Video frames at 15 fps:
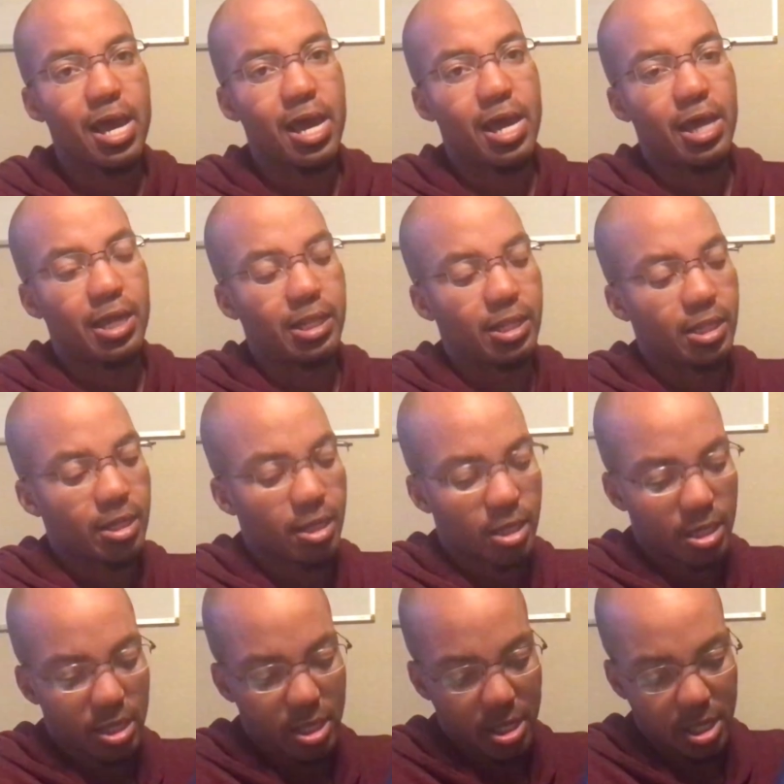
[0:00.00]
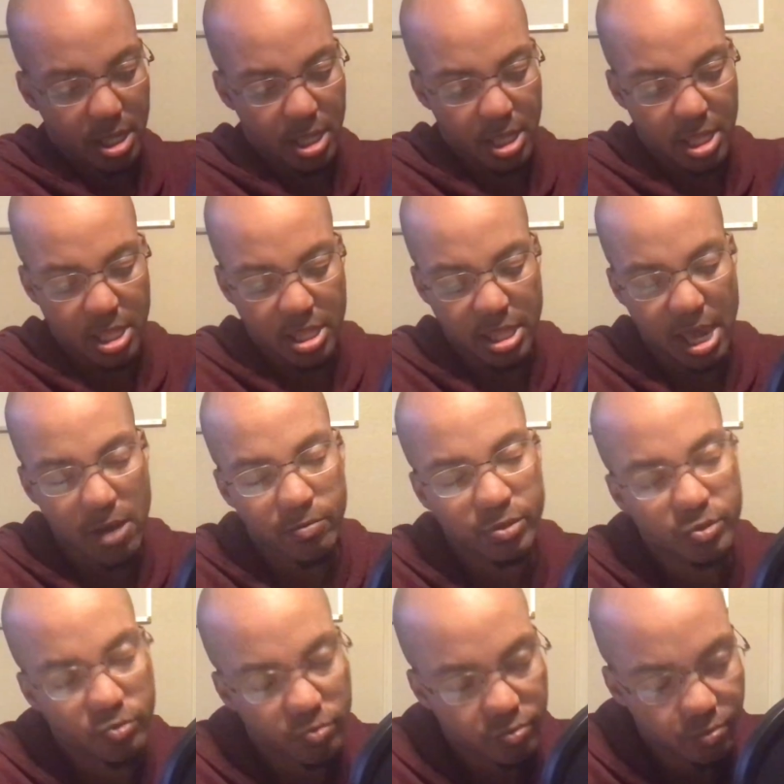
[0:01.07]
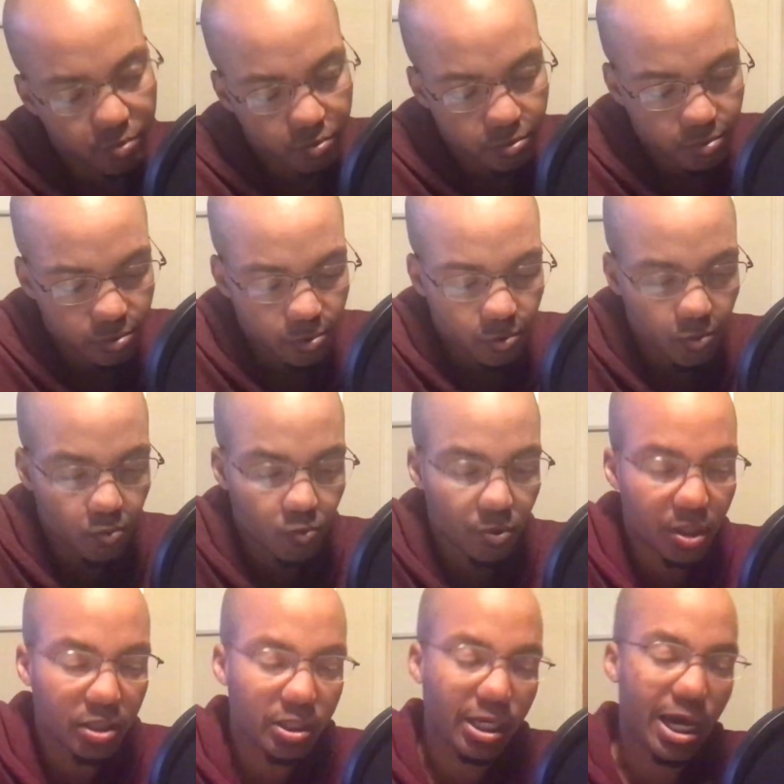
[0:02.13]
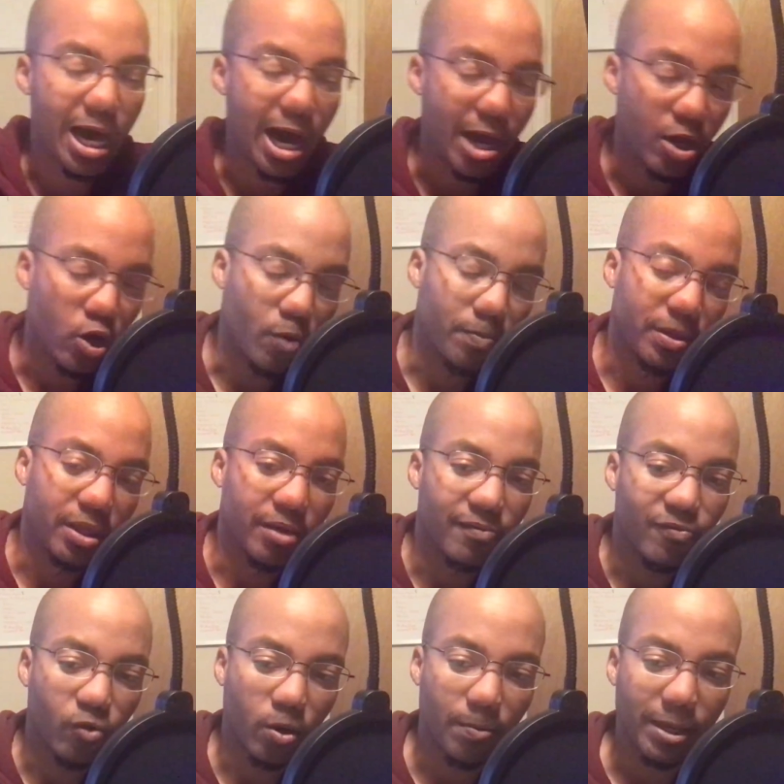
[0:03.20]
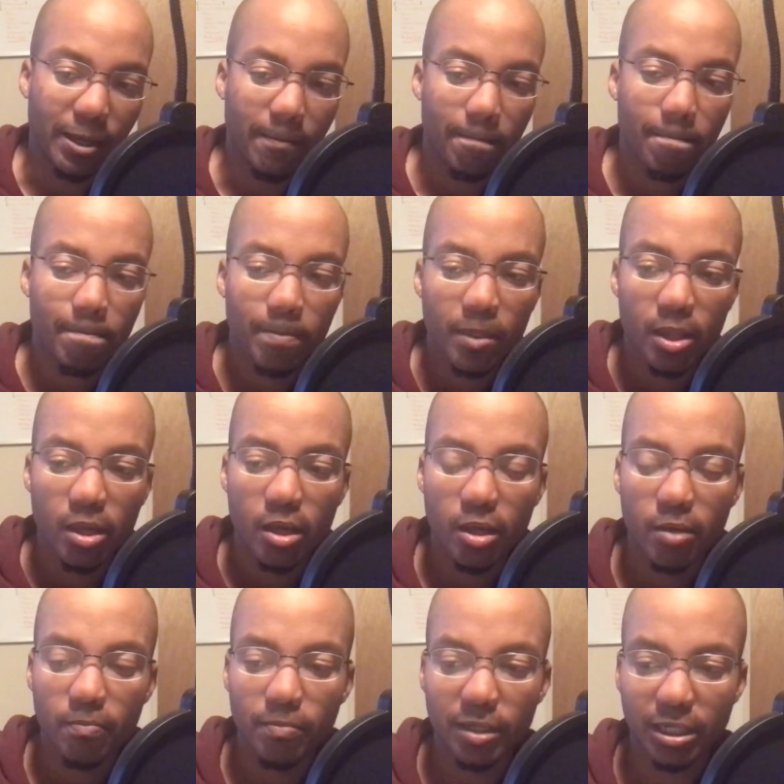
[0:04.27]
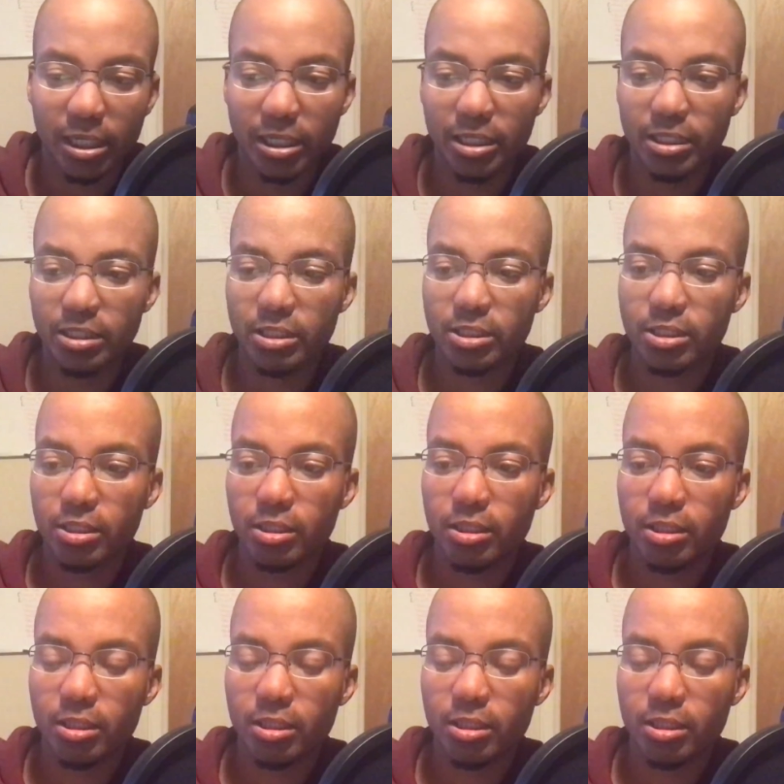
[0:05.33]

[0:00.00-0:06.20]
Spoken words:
And that was really eye-opening for me because